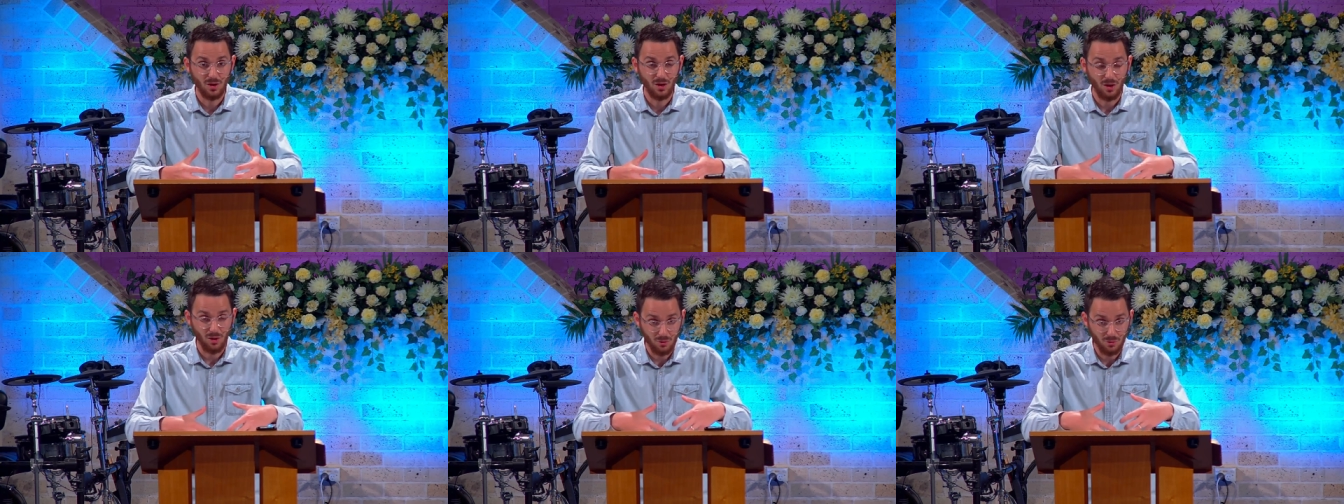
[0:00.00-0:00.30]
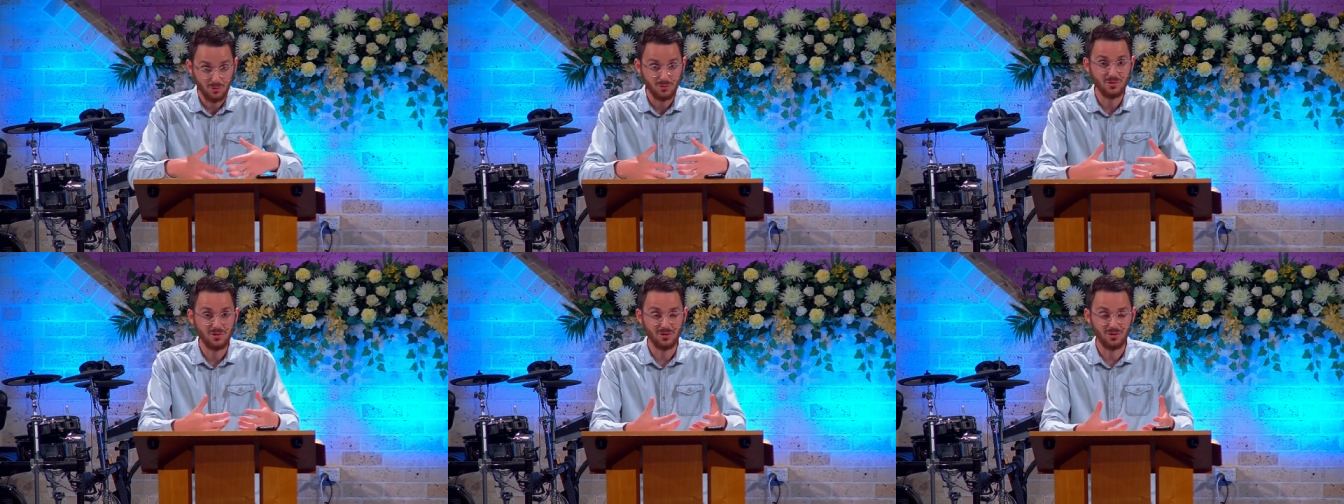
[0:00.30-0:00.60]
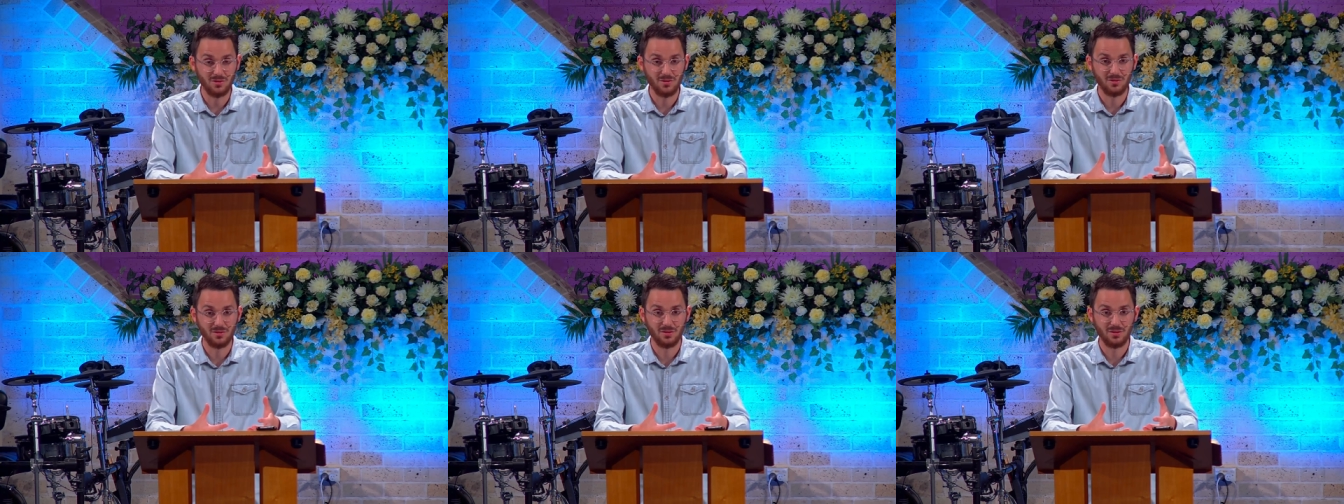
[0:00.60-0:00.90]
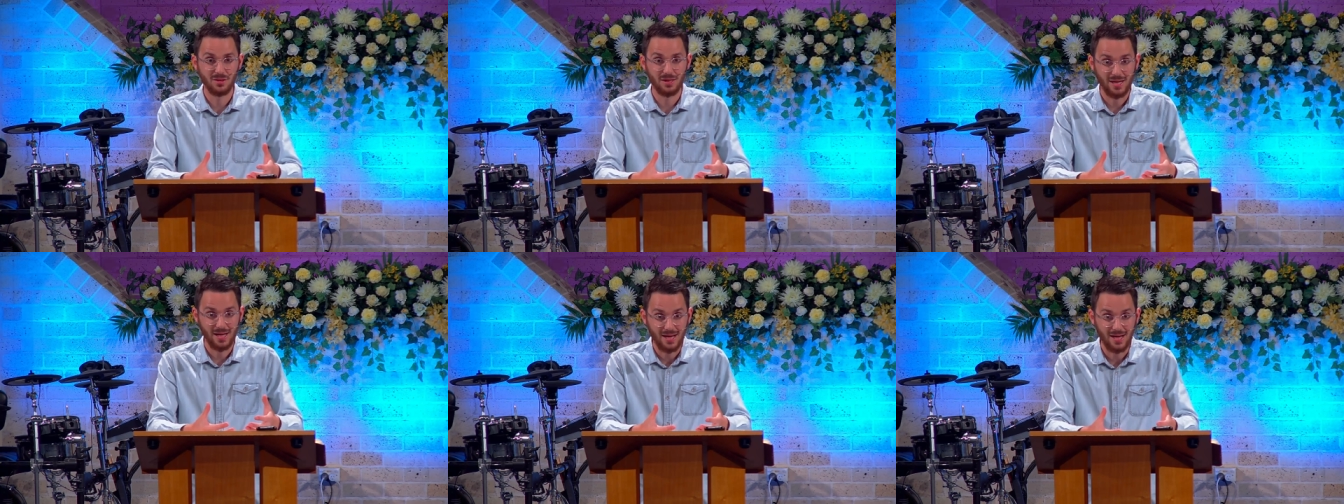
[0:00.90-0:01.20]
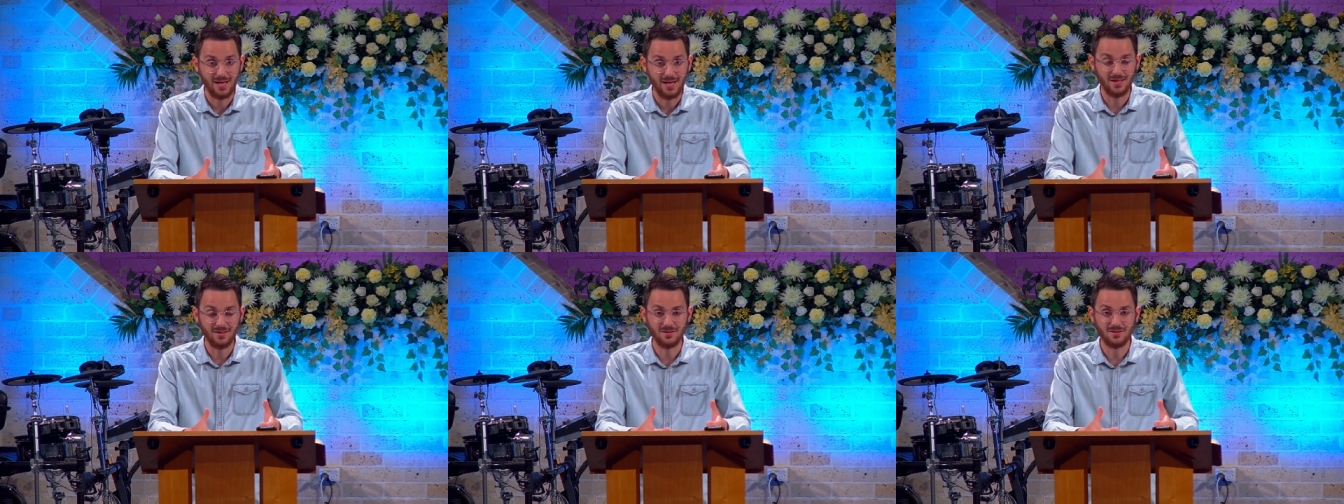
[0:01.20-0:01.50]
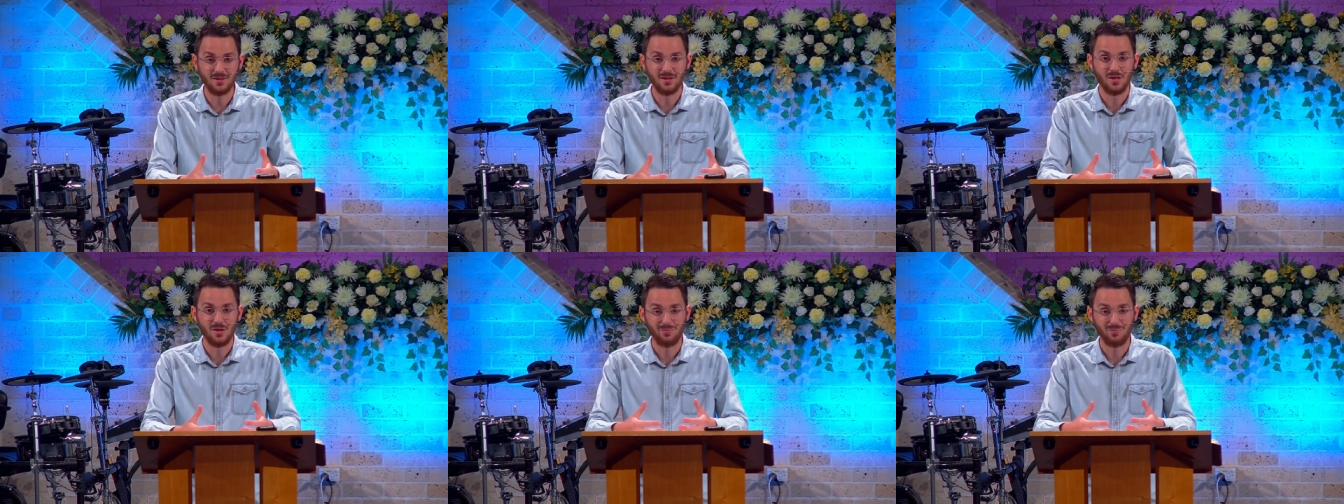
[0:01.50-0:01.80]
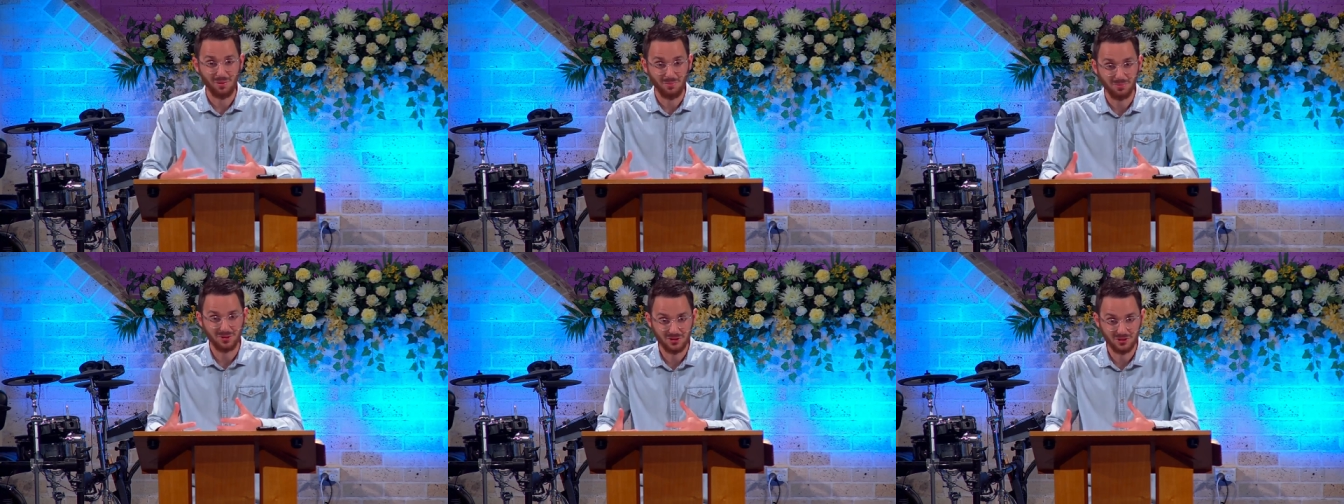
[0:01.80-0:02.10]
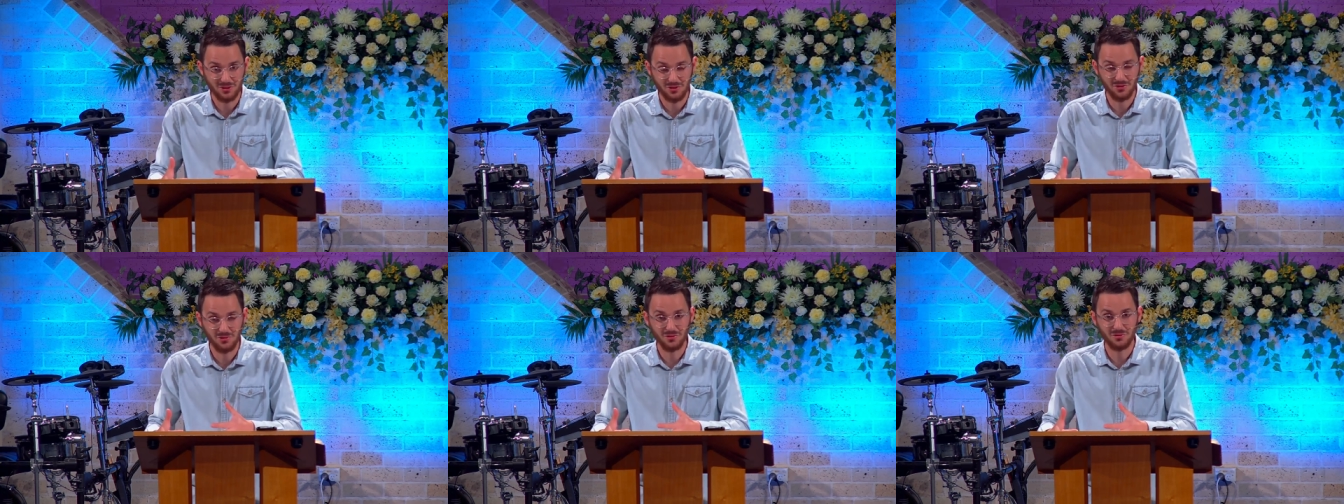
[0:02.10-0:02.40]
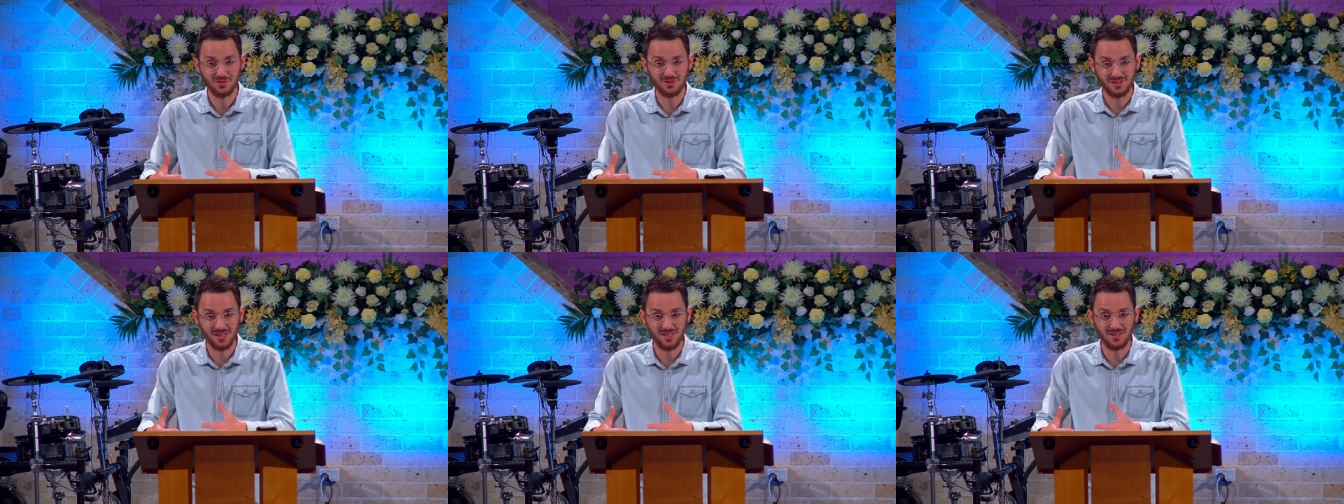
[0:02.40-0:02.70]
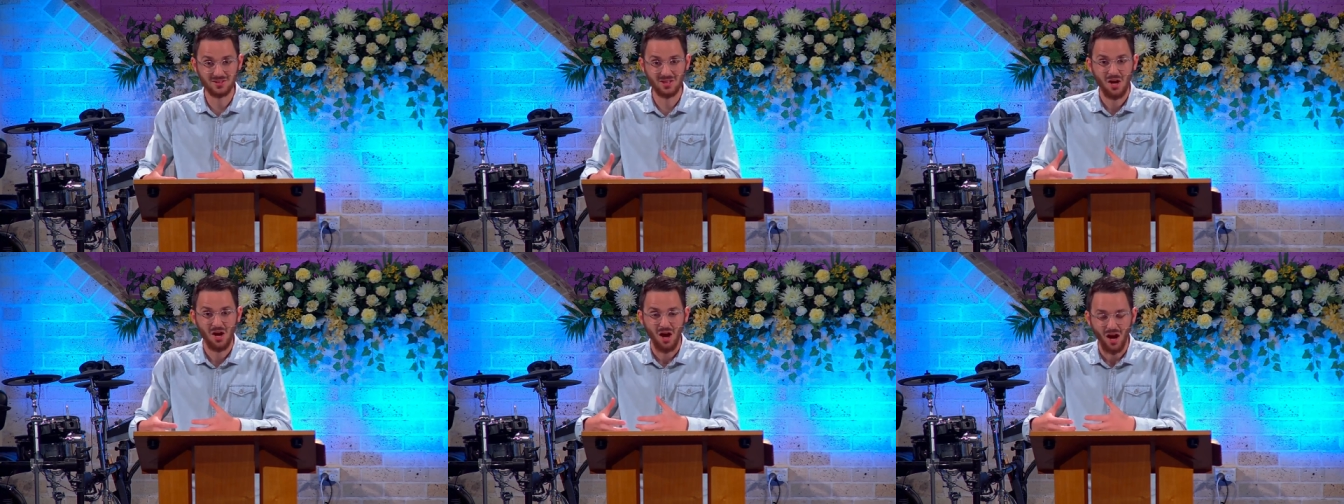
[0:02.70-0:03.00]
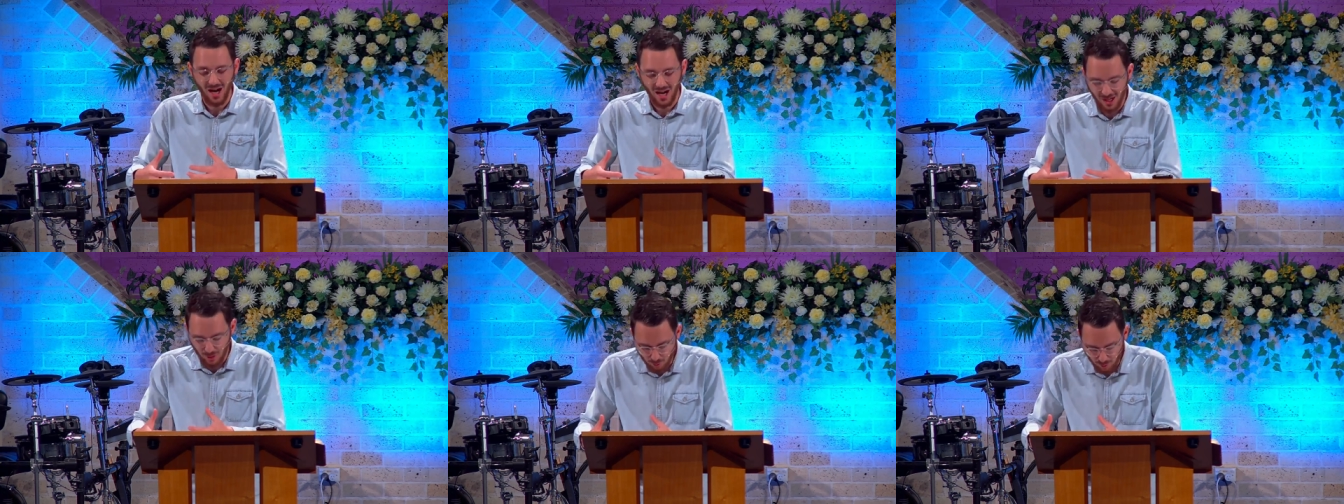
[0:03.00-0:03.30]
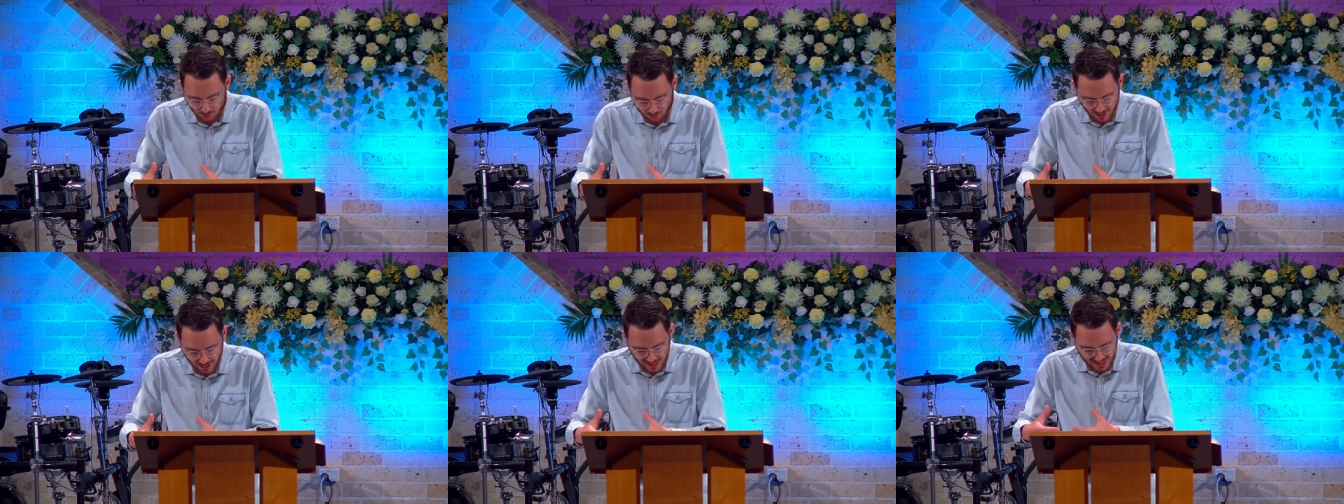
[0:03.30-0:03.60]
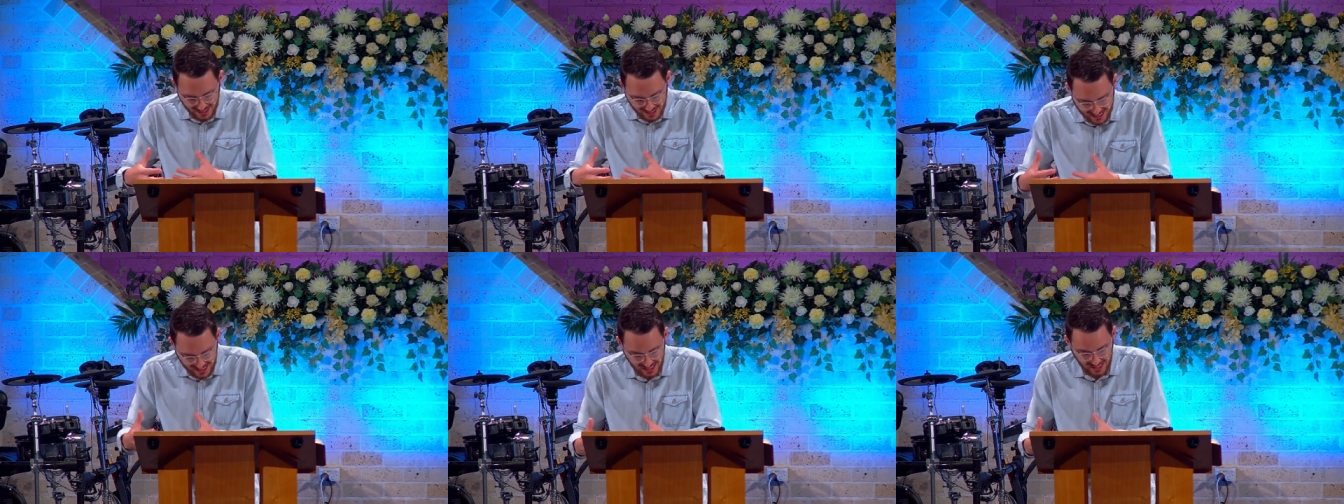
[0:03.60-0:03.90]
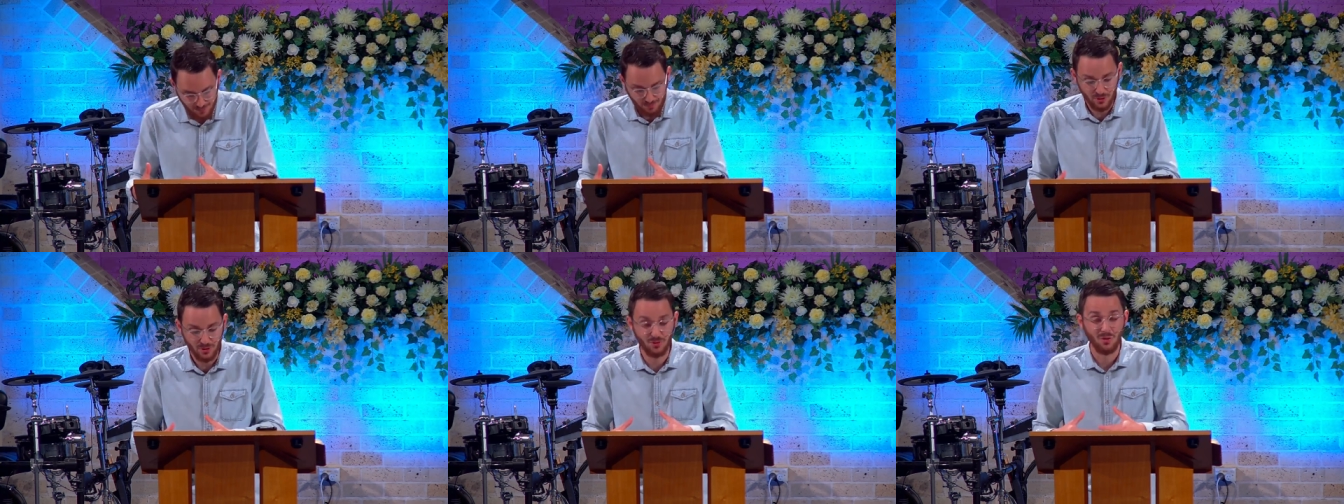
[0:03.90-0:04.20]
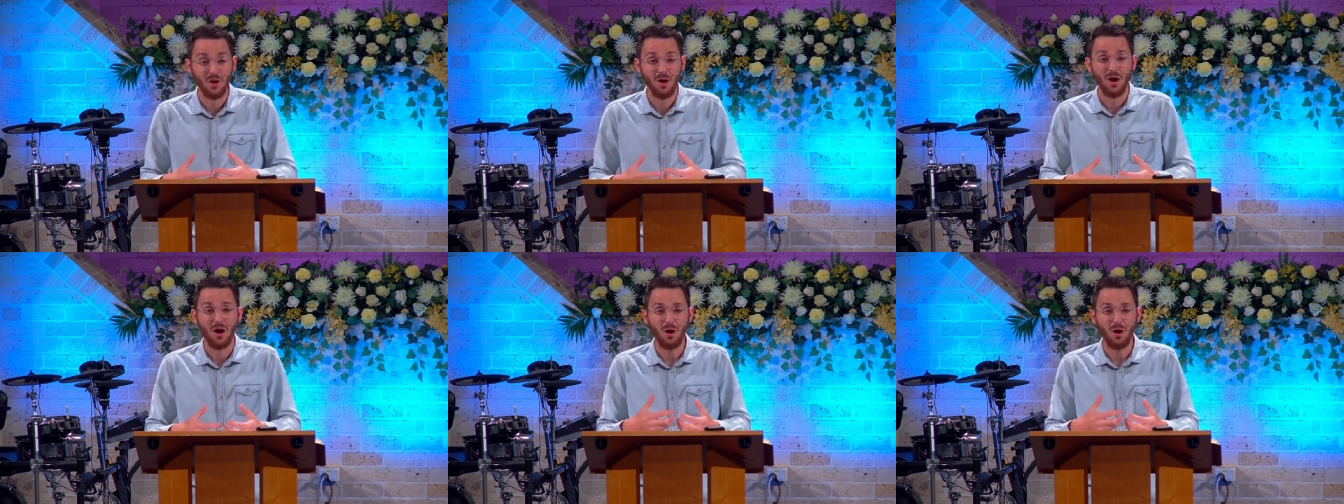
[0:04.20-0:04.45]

hold your hand. Promise 2 says, I will keep you.